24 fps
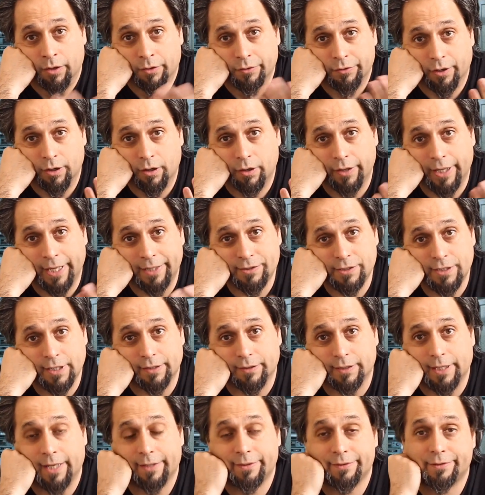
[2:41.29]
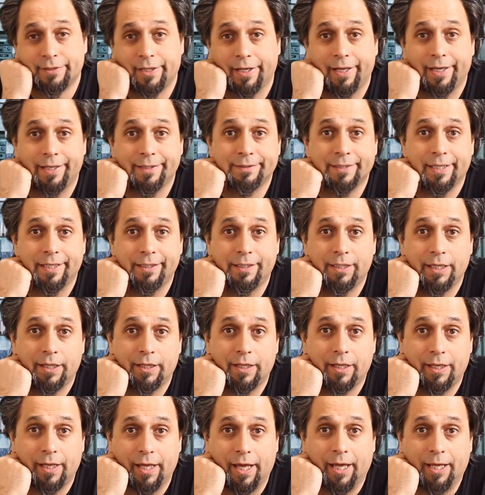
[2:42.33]
So that's it. That's today's Idea
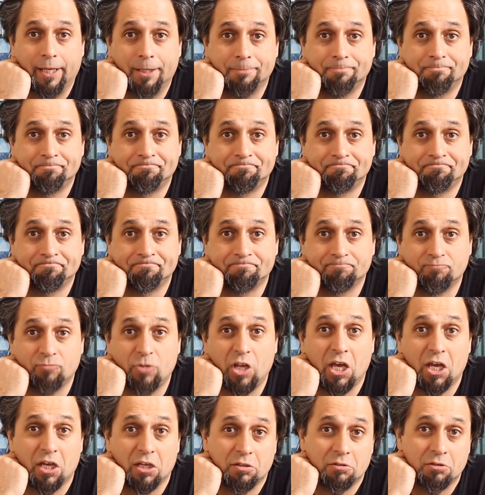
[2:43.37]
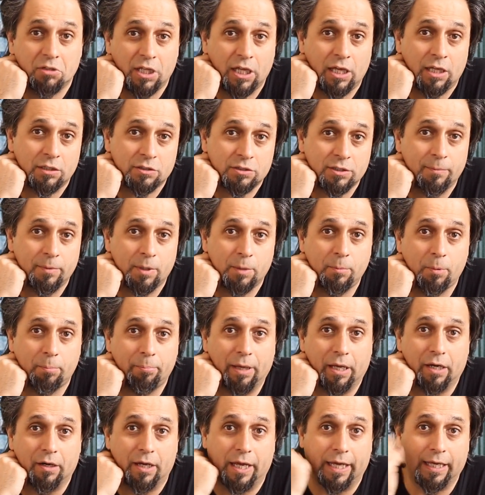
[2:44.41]
of the Day. Yeah, some of them are
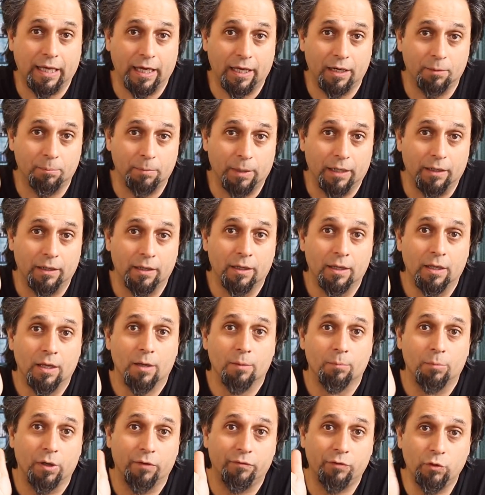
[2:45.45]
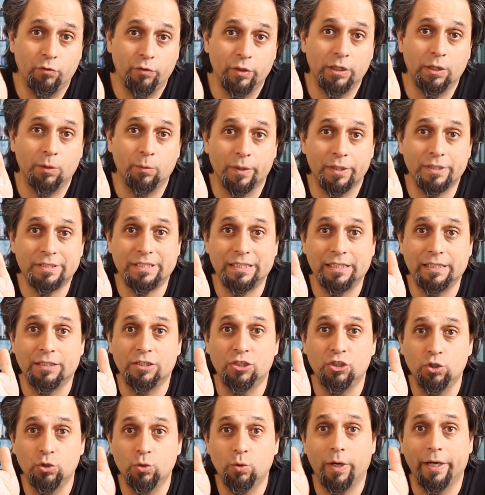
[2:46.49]
better, I gotta admit. But if you really want to see a
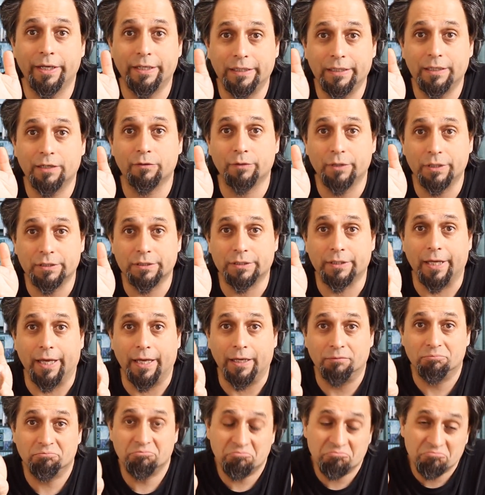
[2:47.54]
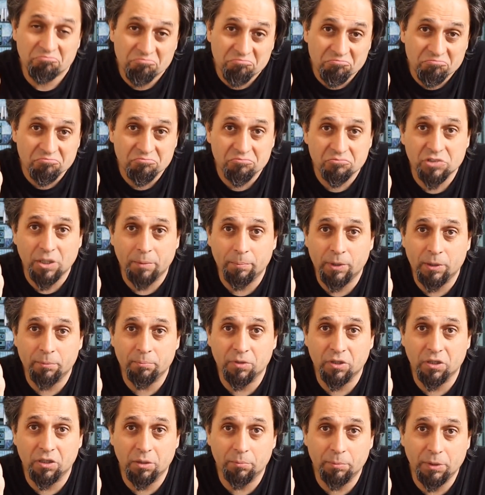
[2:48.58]
new idea each day, some of
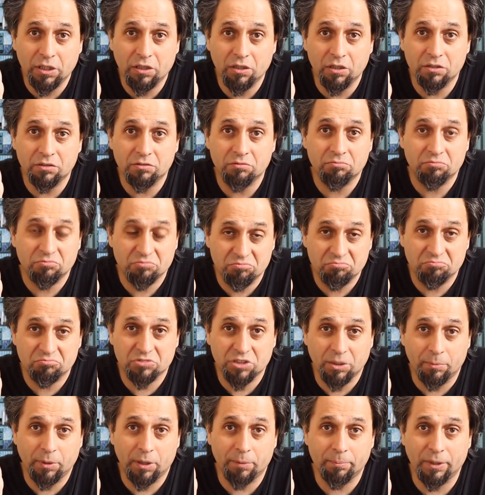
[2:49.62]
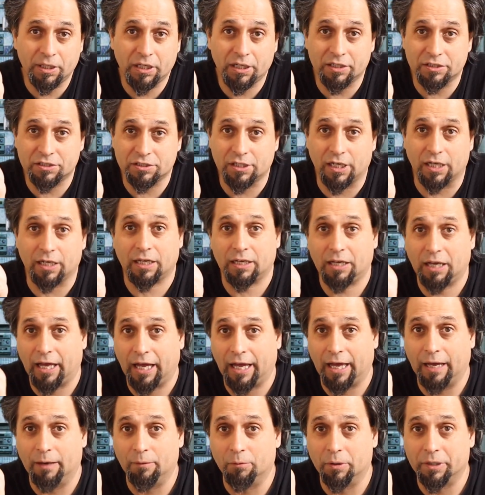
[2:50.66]
them are gonna be good, some of them are gonna suck.
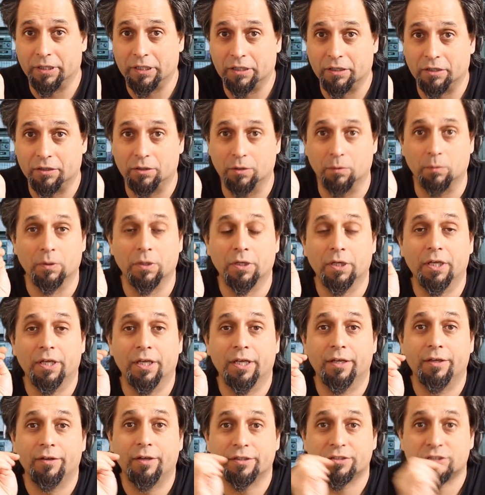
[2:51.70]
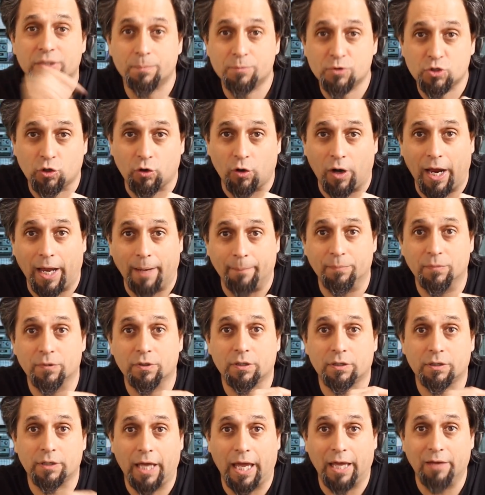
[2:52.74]
What are you gonna do? Subscribe
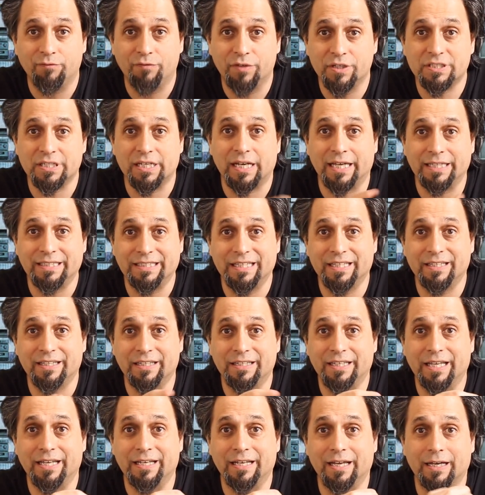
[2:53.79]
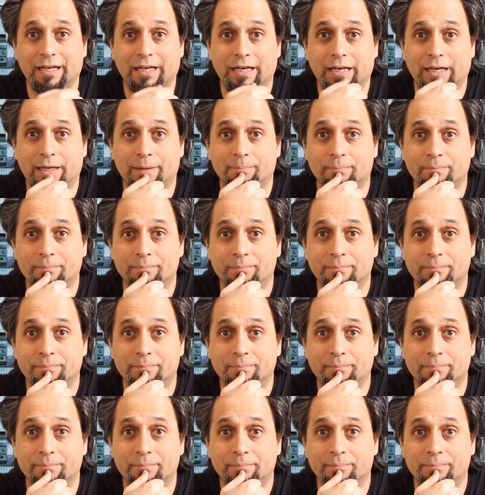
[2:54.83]
and visit ideaoftheday.com.